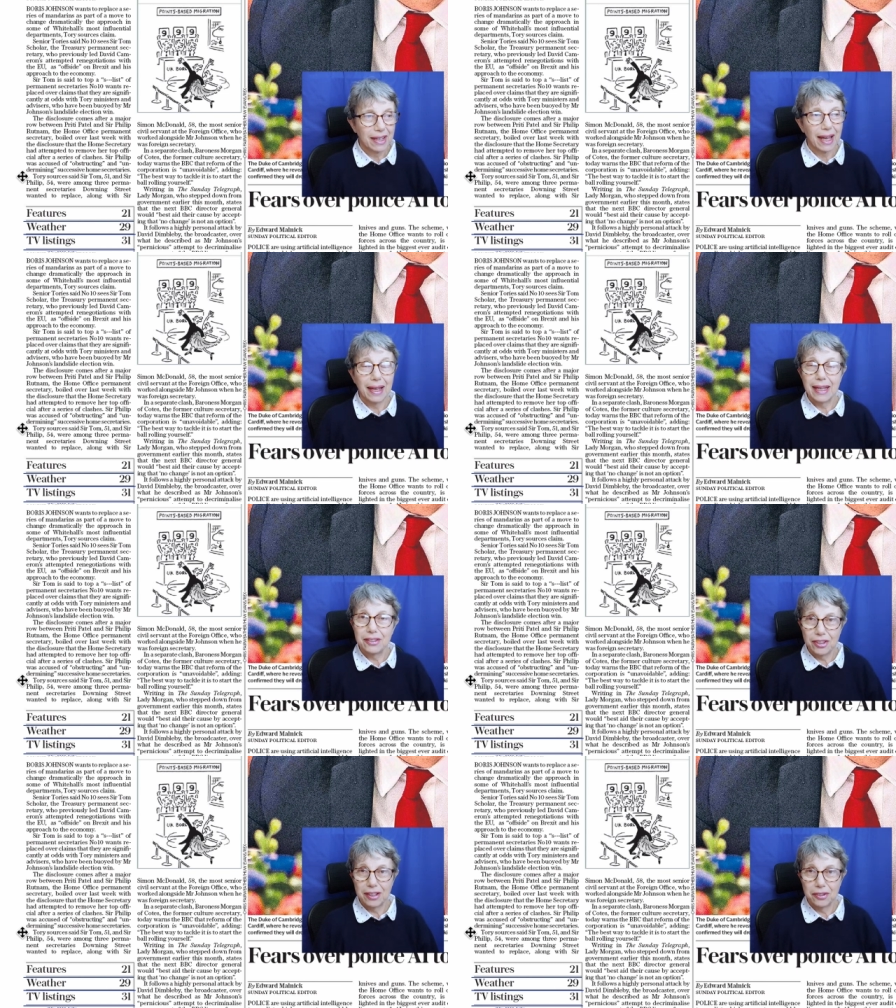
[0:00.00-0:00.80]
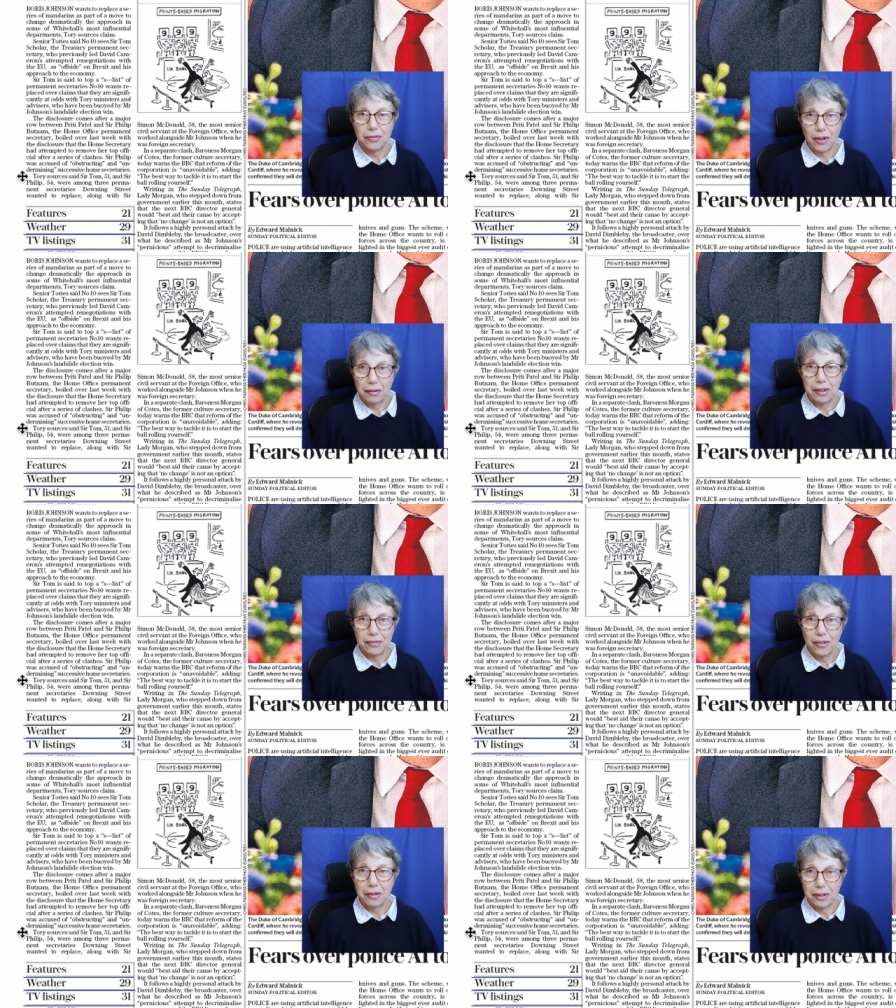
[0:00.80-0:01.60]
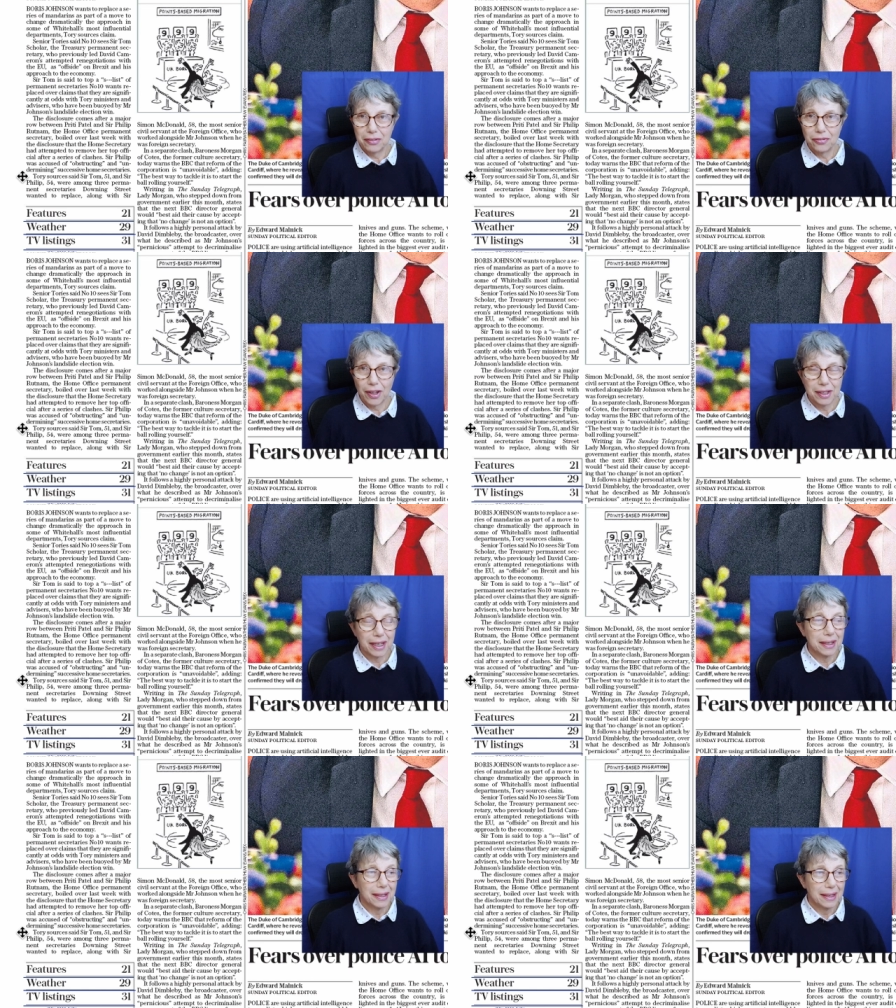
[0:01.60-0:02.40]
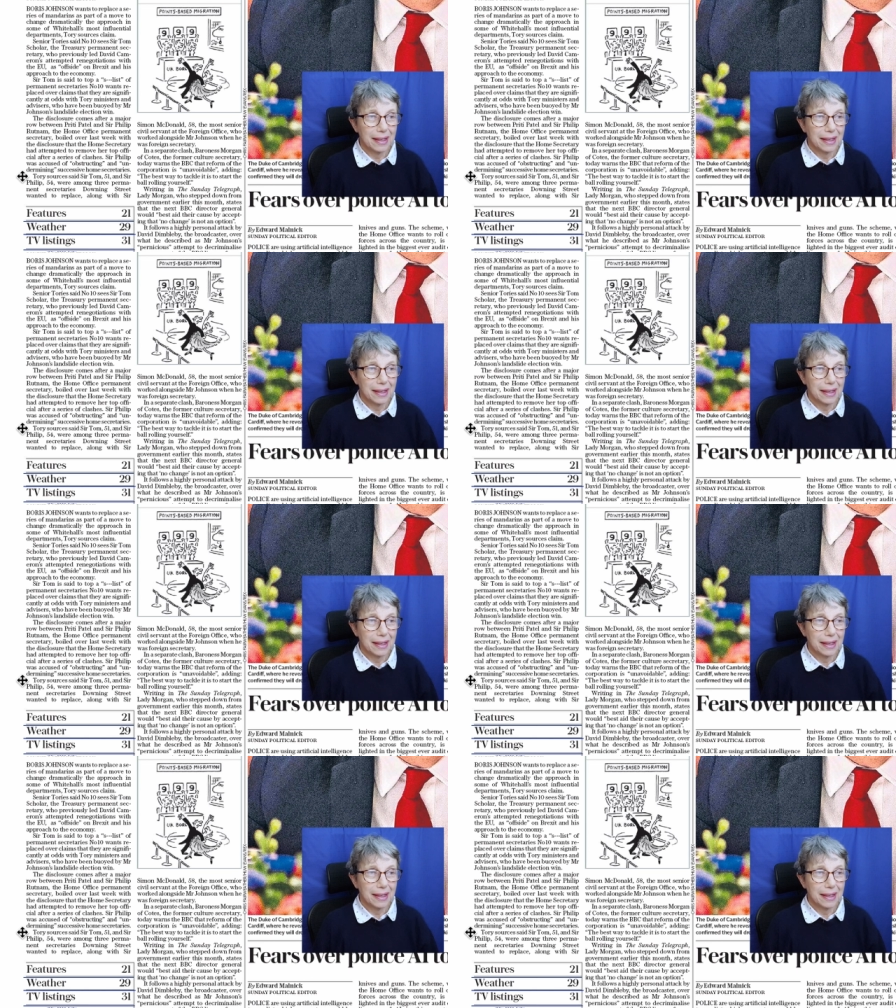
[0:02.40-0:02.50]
Uh, it is very, very funny